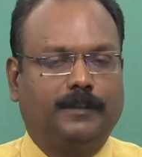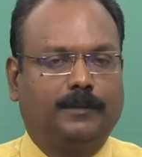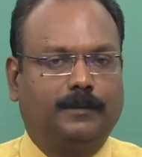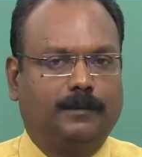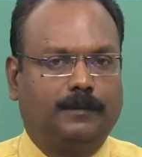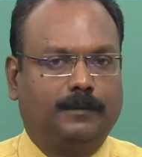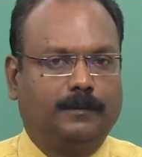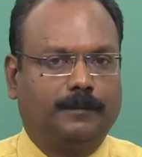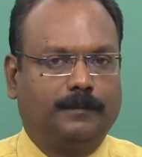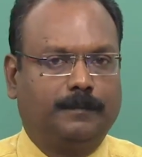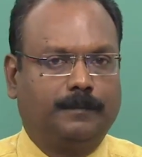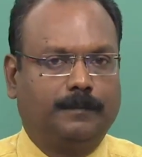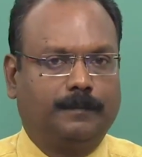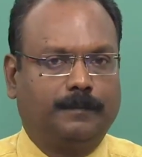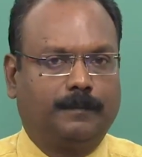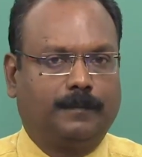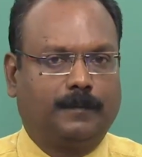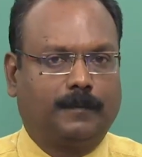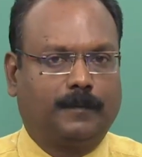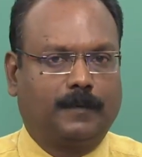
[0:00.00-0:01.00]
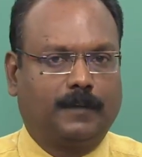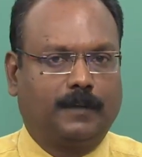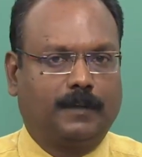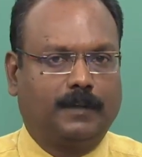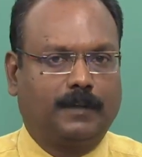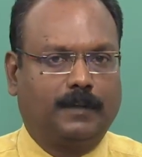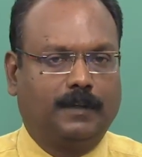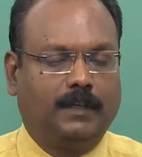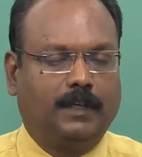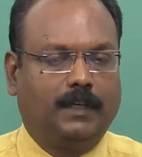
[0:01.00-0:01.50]
down.
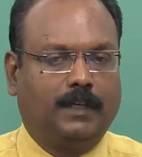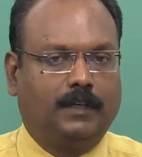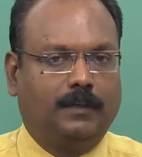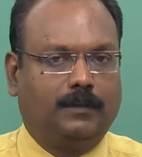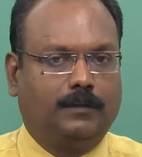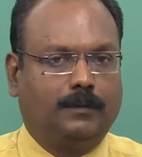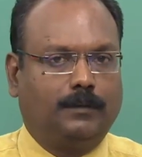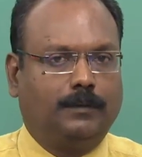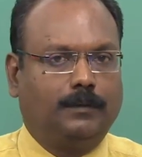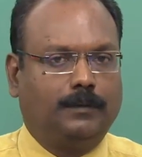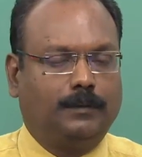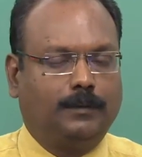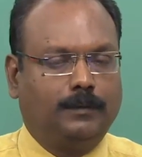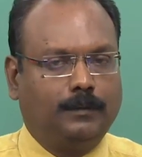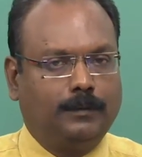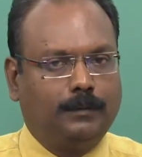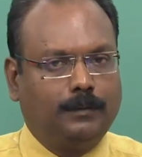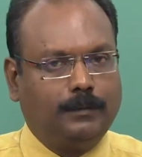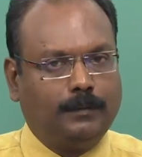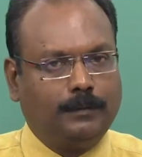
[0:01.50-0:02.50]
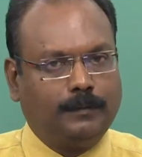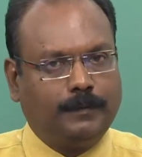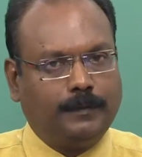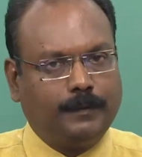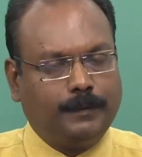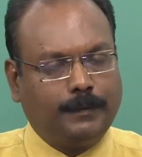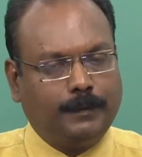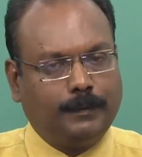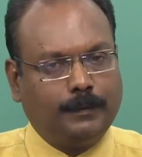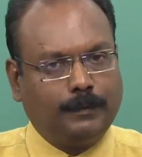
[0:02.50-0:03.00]
Okay. So,
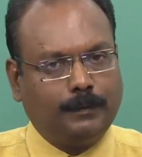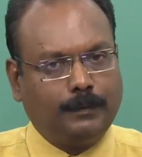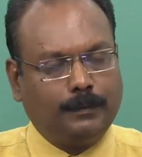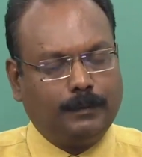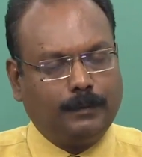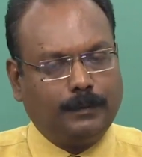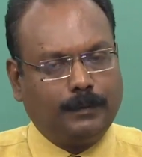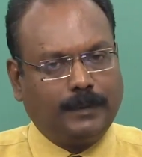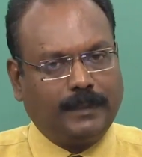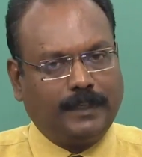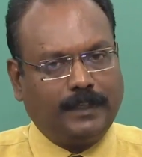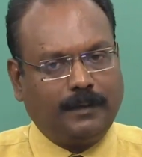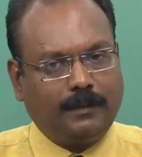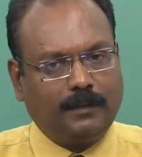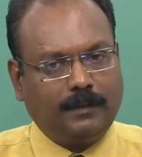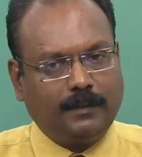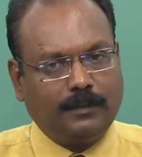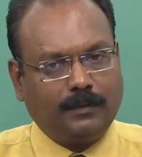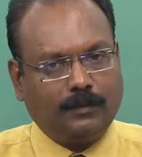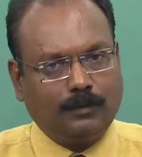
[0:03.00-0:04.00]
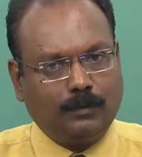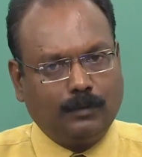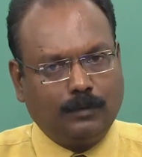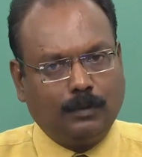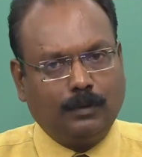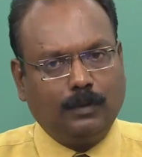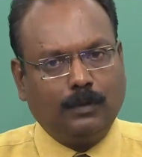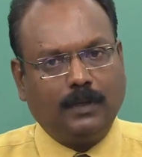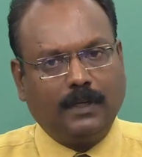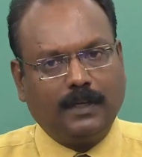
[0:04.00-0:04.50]
you cannot just
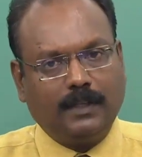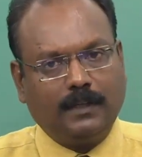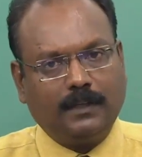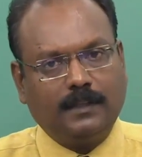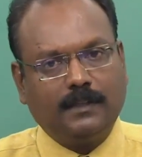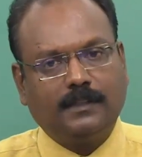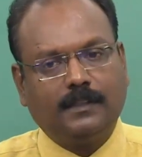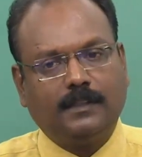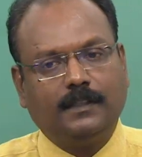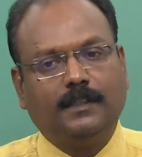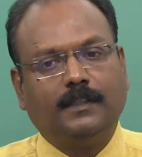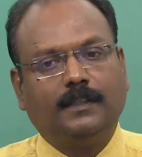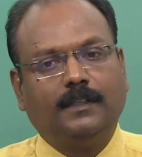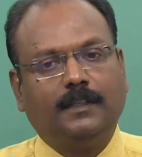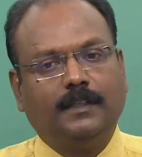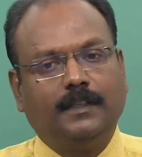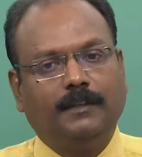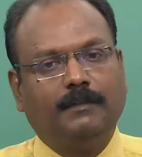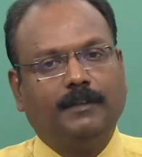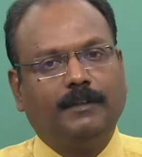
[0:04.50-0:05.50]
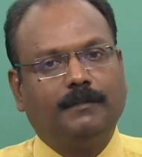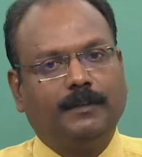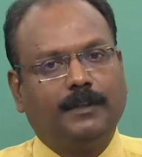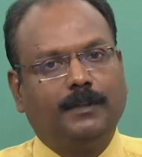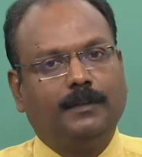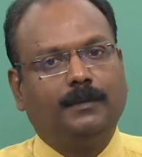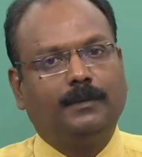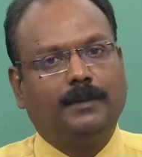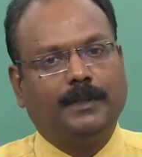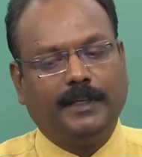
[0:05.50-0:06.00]
go and then sit even
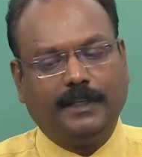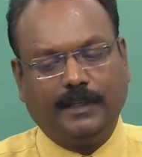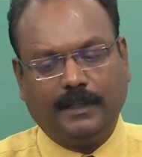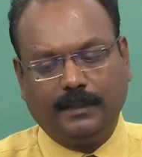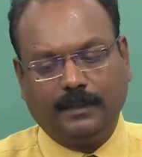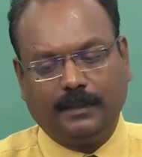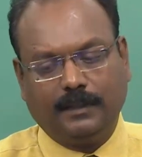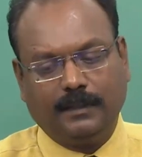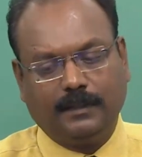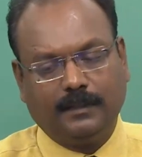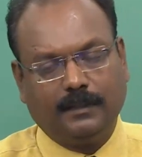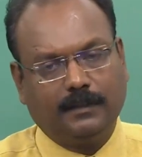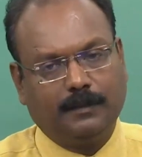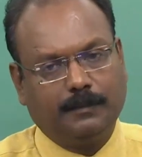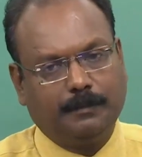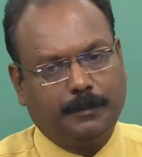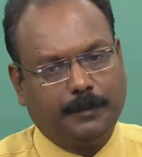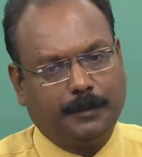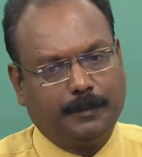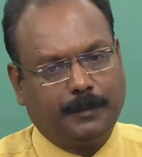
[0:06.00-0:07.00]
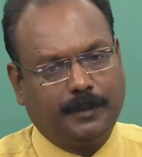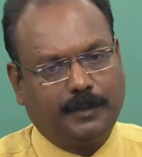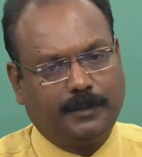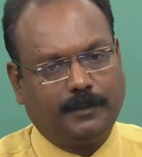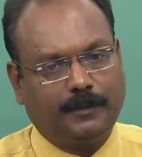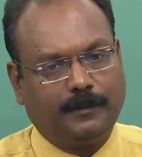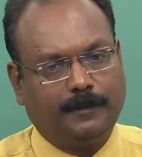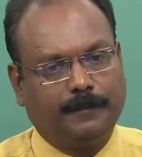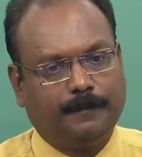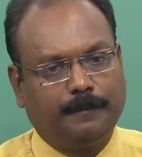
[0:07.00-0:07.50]
without taking the
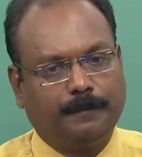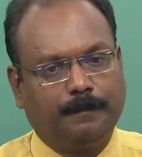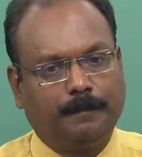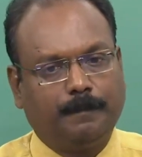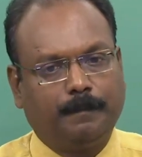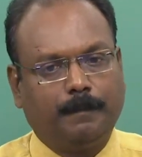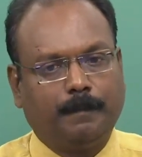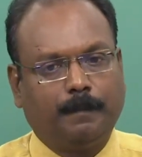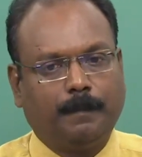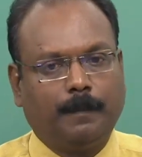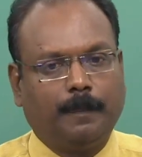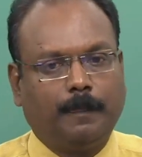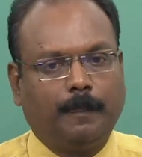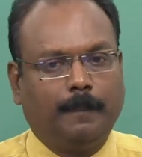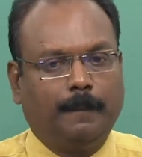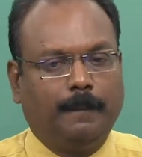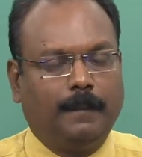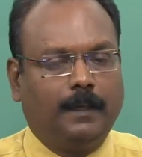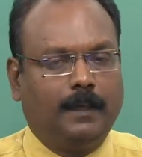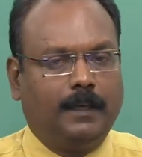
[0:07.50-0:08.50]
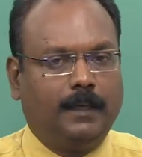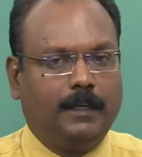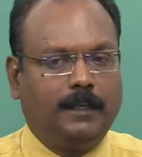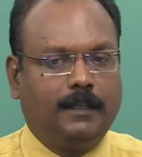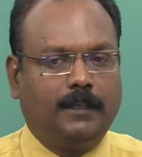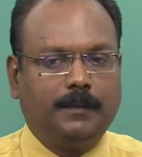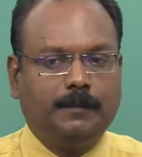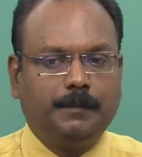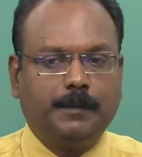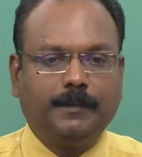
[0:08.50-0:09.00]
permission.
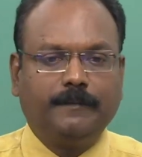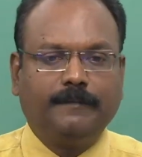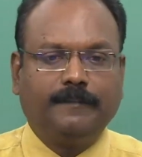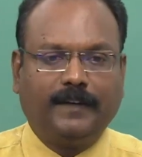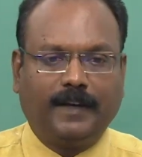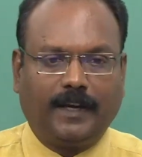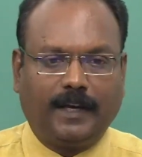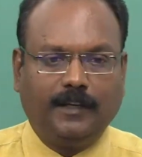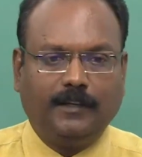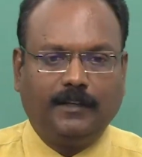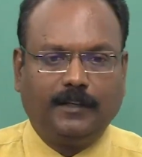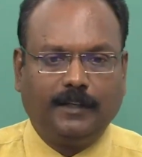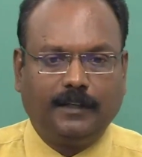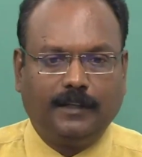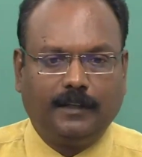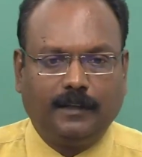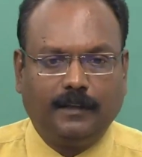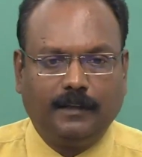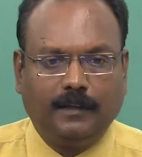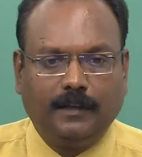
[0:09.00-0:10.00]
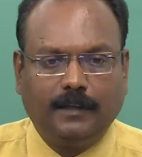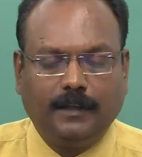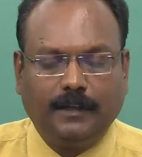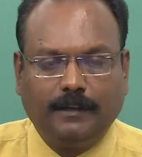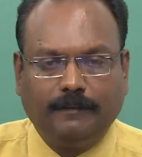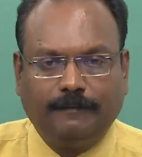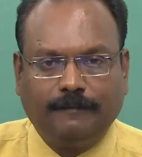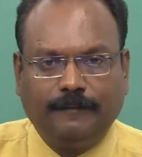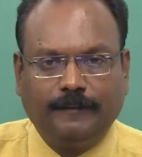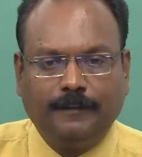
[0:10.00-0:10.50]
In terms of handshake,
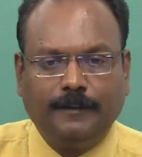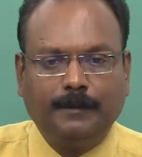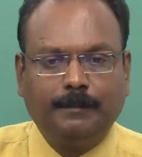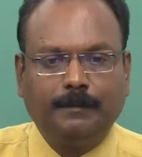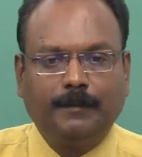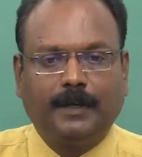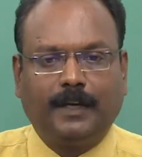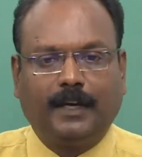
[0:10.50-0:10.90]
a firm